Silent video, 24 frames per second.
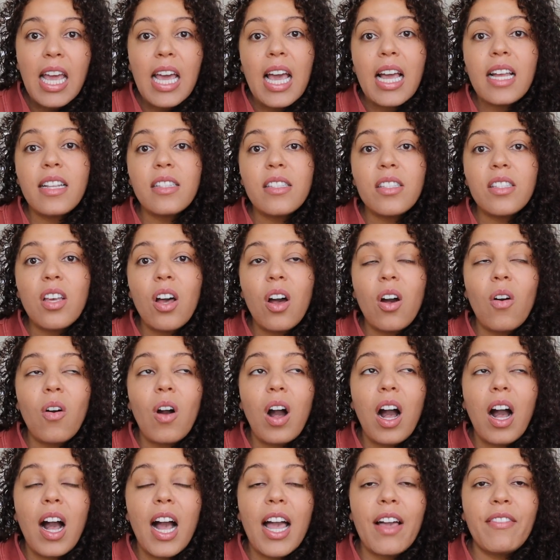and so
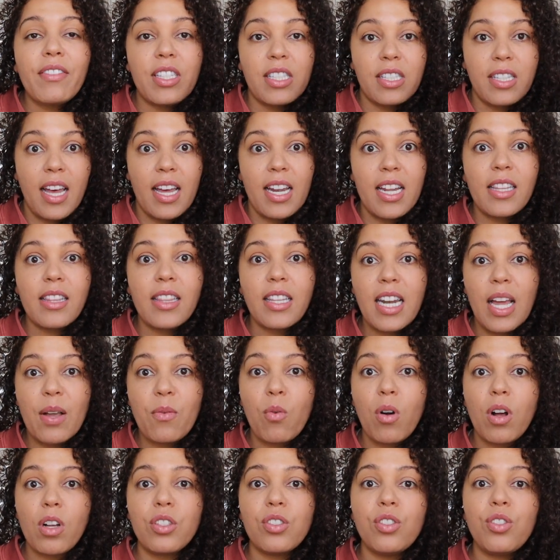I've decided that I
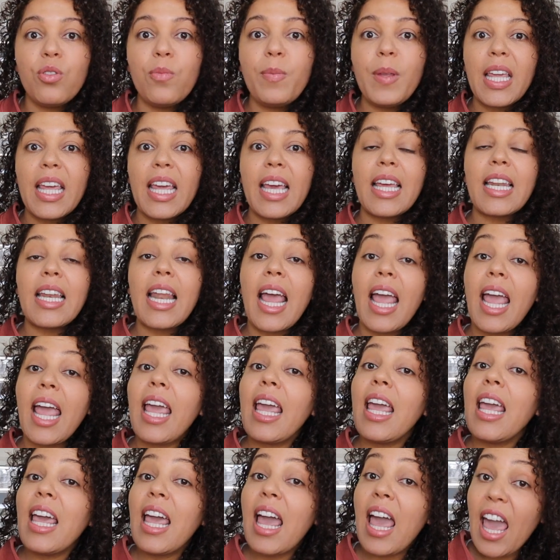want to begin
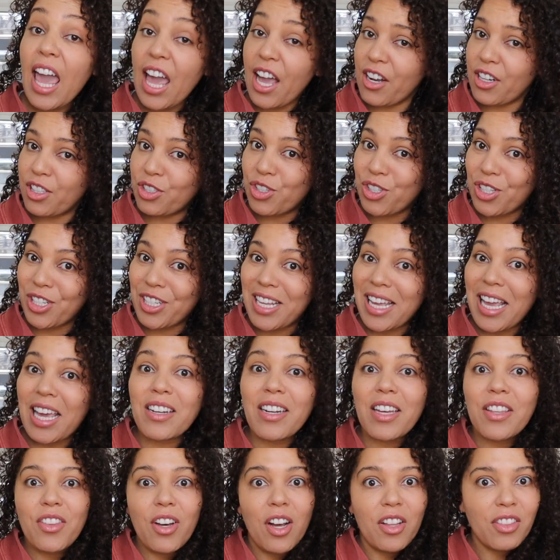a hair journey,
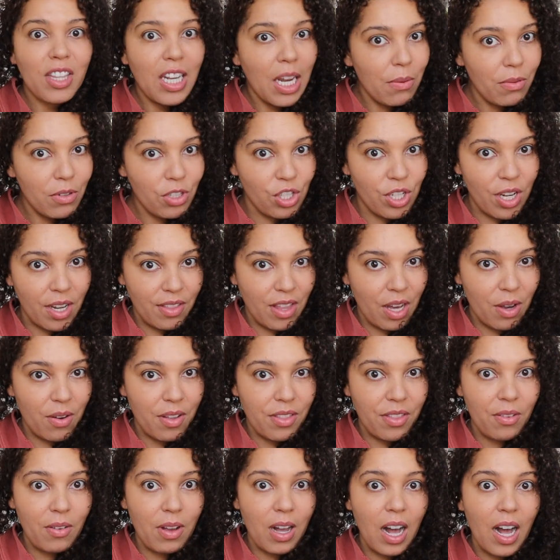and I thought that I would share that
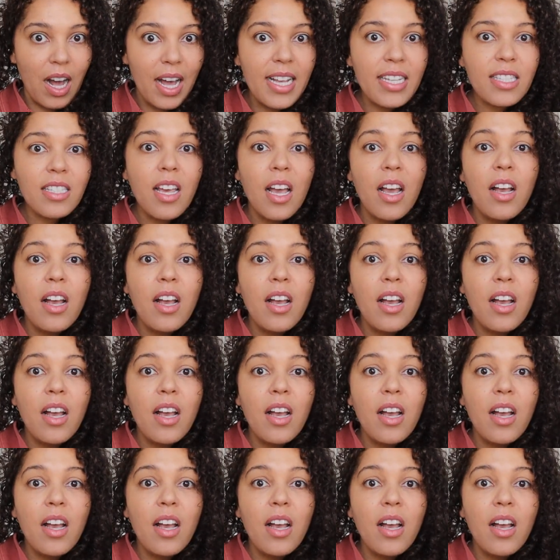with you guys.